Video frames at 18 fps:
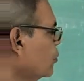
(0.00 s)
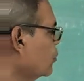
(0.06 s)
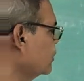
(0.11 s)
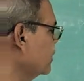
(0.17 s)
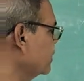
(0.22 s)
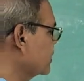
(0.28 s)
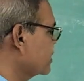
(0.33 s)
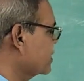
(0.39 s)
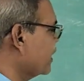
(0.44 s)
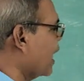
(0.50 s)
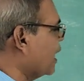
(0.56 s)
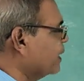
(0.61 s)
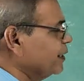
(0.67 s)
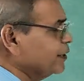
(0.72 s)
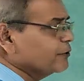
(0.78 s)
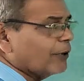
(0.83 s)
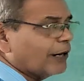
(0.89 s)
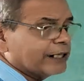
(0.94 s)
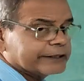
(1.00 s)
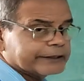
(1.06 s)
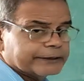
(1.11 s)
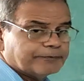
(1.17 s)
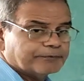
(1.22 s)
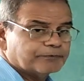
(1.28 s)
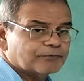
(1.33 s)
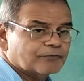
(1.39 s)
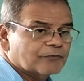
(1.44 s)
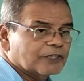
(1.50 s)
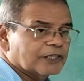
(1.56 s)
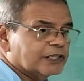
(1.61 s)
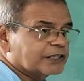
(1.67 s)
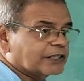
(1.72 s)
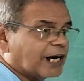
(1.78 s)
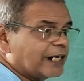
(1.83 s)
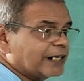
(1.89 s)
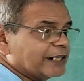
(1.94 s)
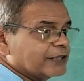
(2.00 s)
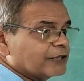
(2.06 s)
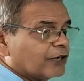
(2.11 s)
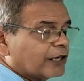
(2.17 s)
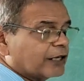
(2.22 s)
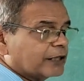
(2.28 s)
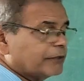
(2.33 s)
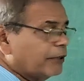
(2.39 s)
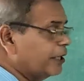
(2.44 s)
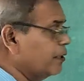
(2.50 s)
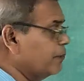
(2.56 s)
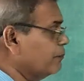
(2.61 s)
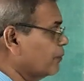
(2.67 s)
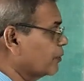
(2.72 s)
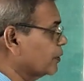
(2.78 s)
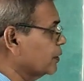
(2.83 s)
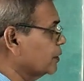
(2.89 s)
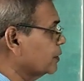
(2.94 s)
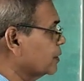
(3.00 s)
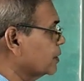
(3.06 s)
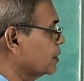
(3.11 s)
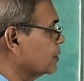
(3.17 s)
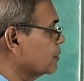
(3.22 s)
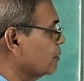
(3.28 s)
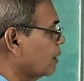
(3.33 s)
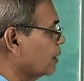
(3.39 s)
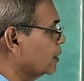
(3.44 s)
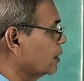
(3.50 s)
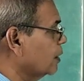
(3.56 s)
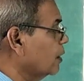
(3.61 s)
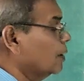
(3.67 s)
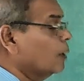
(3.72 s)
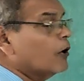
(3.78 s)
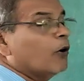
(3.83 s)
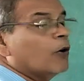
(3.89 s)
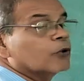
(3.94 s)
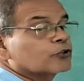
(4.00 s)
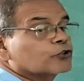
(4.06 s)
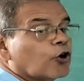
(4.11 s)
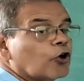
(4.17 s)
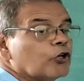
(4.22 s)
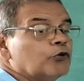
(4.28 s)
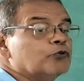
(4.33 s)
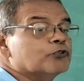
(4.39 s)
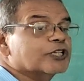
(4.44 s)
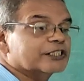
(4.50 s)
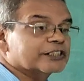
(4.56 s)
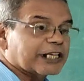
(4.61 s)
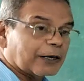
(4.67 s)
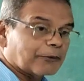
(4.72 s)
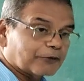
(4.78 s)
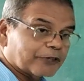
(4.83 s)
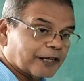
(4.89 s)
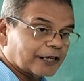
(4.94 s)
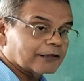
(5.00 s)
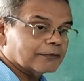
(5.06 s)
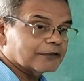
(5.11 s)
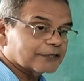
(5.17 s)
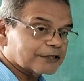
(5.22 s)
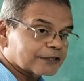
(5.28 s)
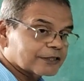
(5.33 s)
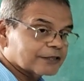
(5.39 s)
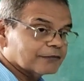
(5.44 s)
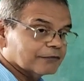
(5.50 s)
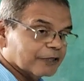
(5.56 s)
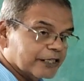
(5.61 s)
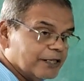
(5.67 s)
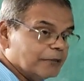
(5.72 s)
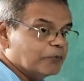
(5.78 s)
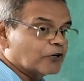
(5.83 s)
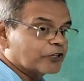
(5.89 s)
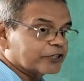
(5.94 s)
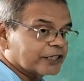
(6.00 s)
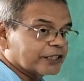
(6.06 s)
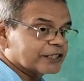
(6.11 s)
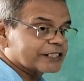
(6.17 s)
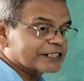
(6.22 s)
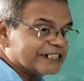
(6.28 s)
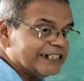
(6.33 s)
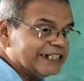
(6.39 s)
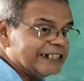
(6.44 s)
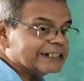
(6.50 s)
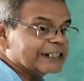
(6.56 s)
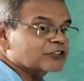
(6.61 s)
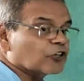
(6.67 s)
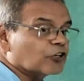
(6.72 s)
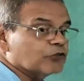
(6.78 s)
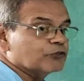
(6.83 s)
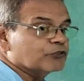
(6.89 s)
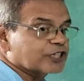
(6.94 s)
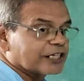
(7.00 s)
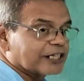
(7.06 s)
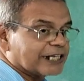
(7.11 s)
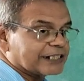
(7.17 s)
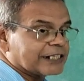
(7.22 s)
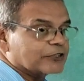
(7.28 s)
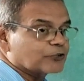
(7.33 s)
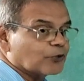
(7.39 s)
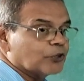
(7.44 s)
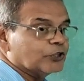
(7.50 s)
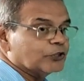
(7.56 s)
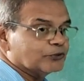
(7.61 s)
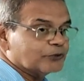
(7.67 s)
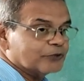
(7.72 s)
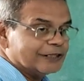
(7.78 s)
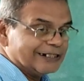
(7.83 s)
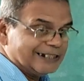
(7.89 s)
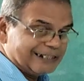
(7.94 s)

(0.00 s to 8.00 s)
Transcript: So this third is what? Very important is what? Oh, solution thermodynamics, very important. Steel is a solution, as I told you.